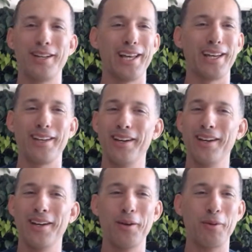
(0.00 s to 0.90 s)
Like yeah.
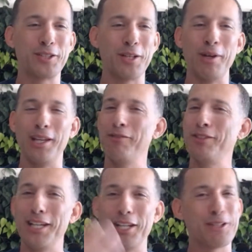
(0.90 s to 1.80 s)
when someone loves
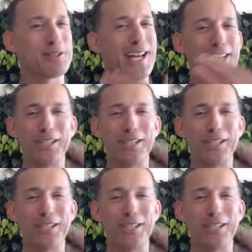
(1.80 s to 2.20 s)
it, you're like,